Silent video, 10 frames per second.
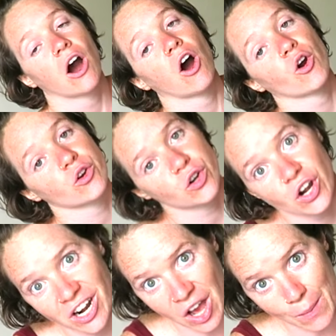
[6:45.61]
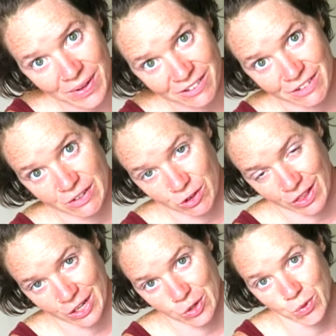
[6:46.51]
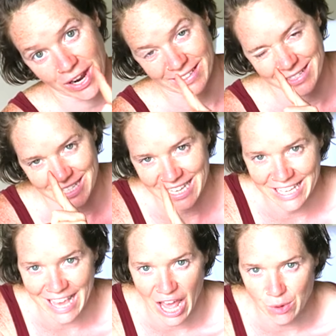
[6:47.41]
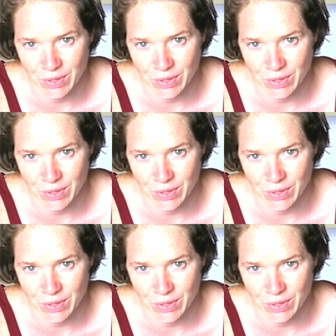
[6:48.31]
are not my favorite thing to practice yet,